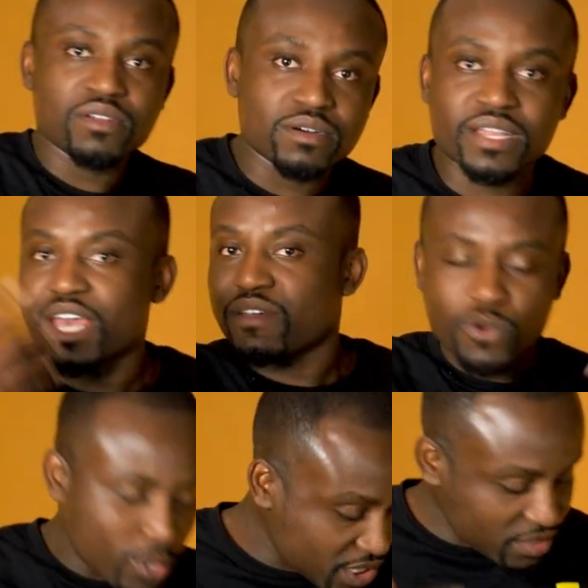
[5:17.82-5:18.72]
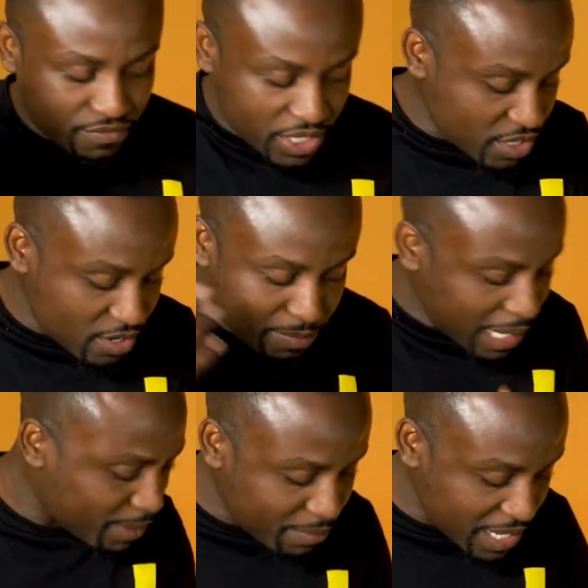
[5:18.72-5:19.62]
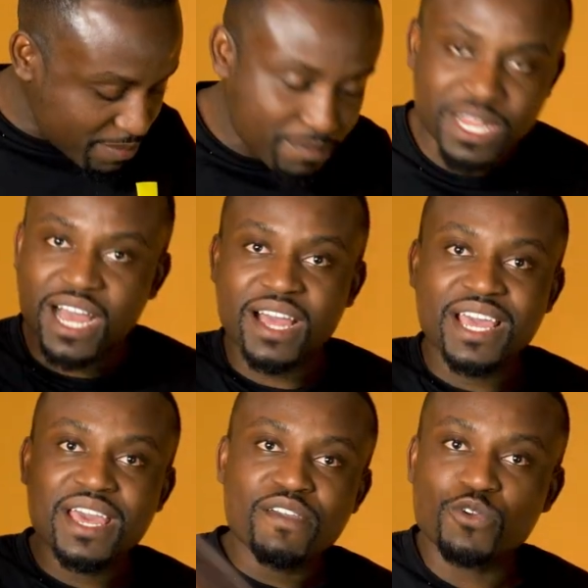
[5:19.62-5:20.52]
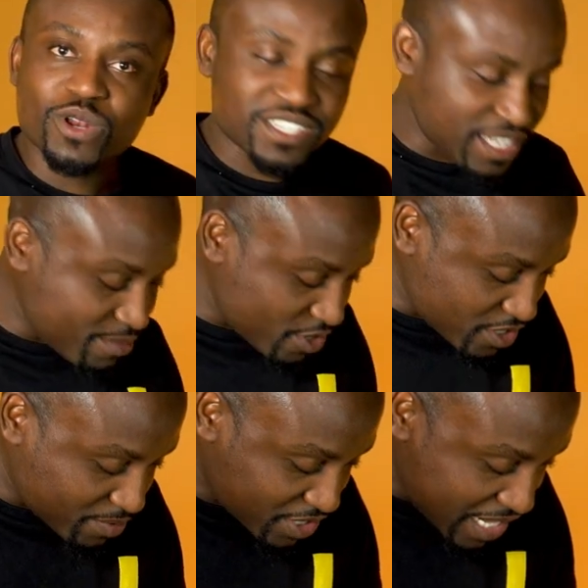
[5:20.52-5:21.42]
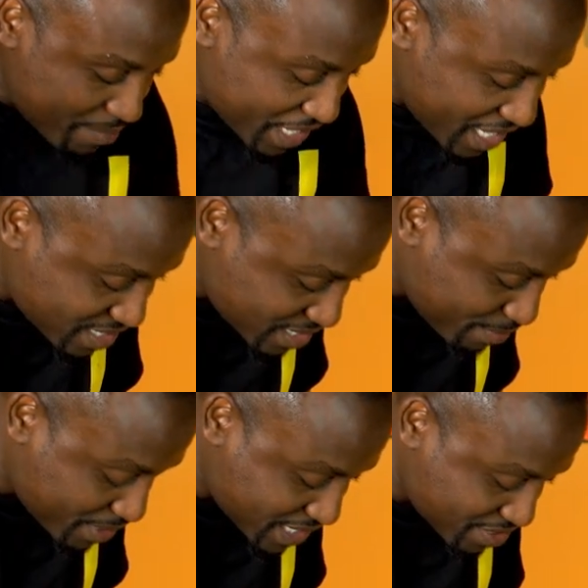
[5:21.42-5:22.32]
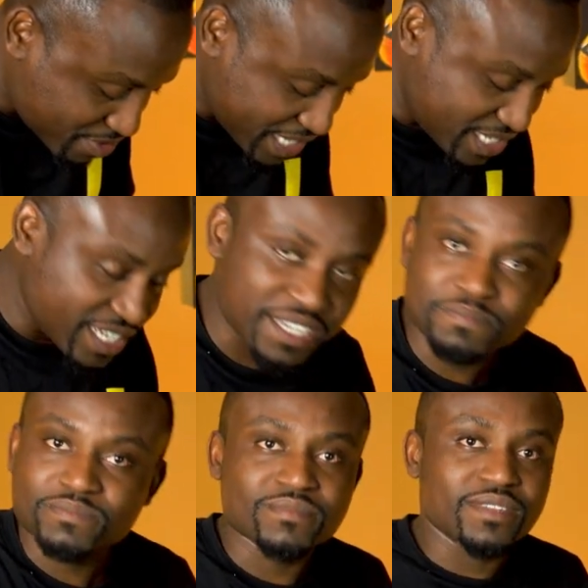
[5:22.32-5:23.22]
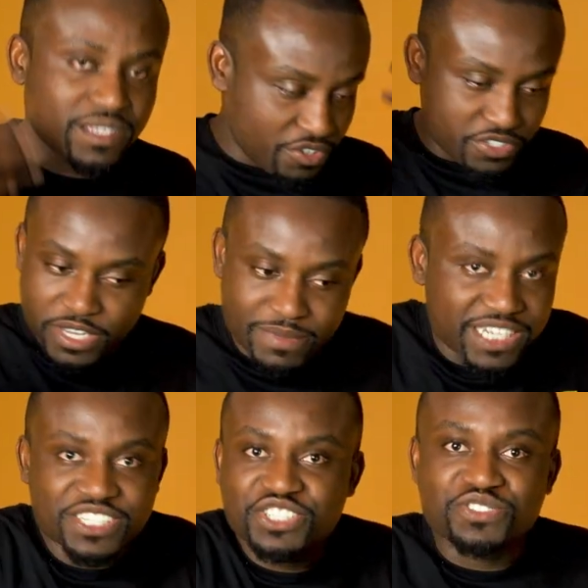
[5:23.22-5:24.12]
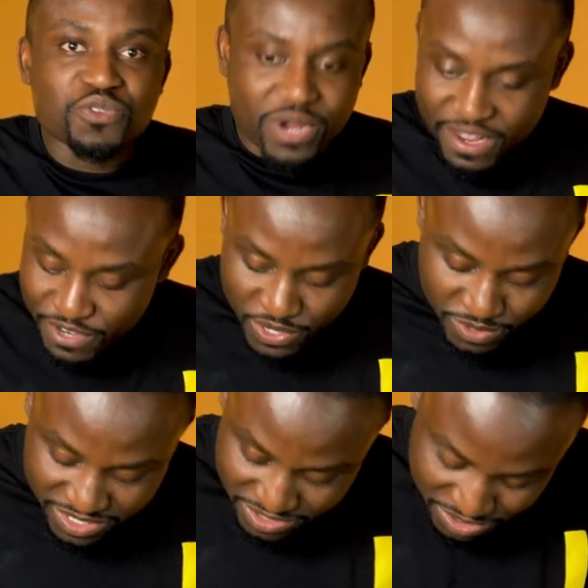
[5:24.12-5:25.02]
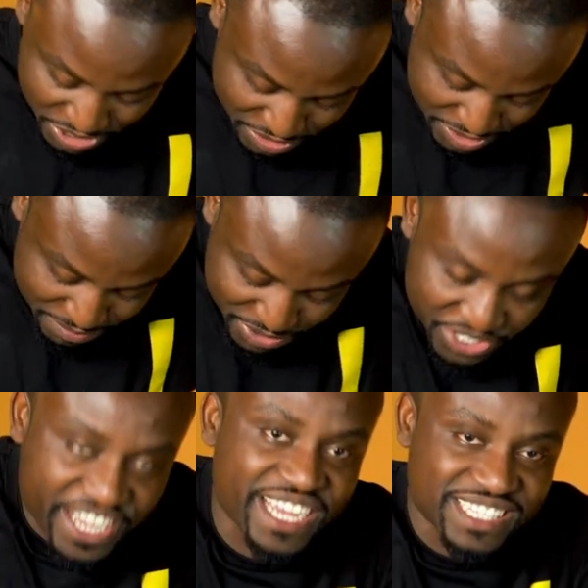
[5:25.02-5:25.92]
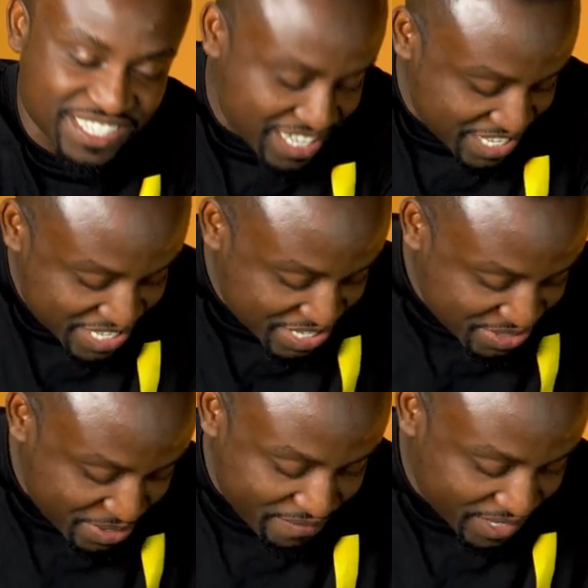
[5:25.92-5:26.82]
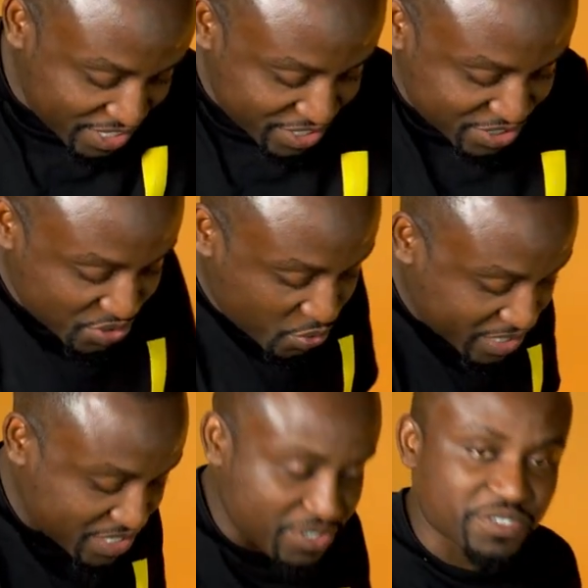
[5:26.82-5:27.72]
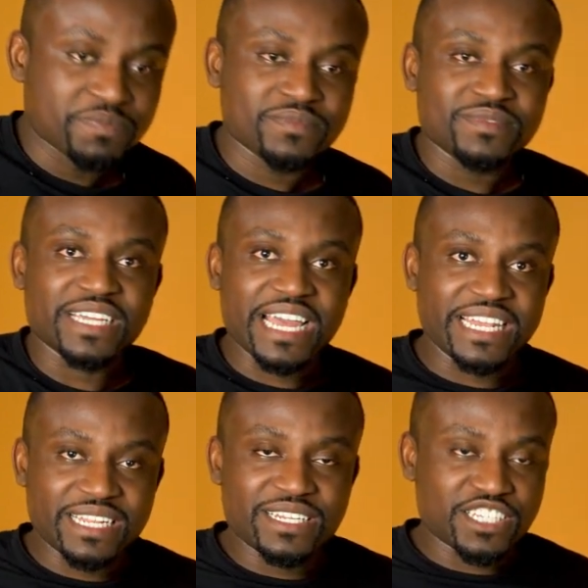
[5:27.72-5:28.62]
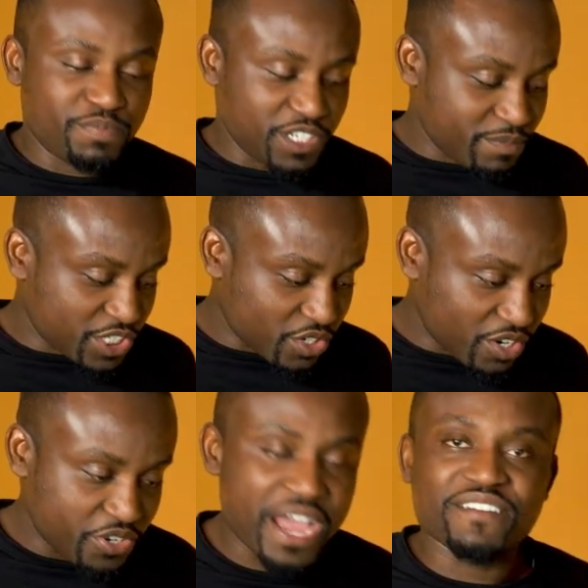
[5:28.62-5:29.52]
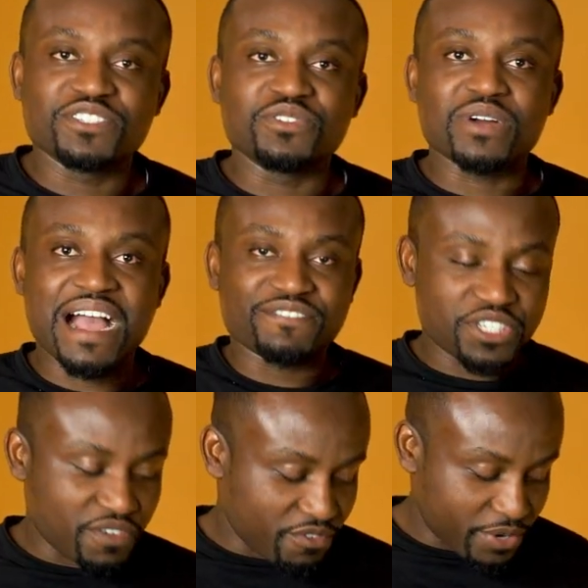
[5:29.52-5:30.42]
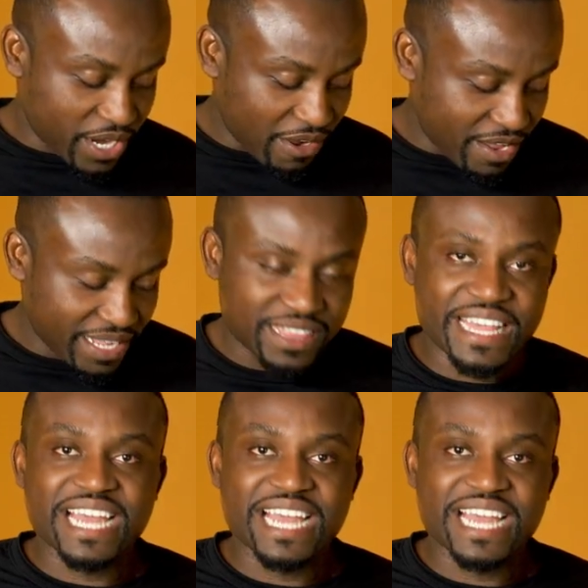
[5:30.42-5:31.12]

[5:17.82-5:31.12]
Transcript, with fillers: you know, thank you for watching the video, blah, blah, blah, blah, blah. If you want to see more, subscribe by hitting the button right here. Use your imagination, do whatever you want to do. You know, you can put your hands, do everything that you want to do. And then that's pretty much all you have to do after you've recorded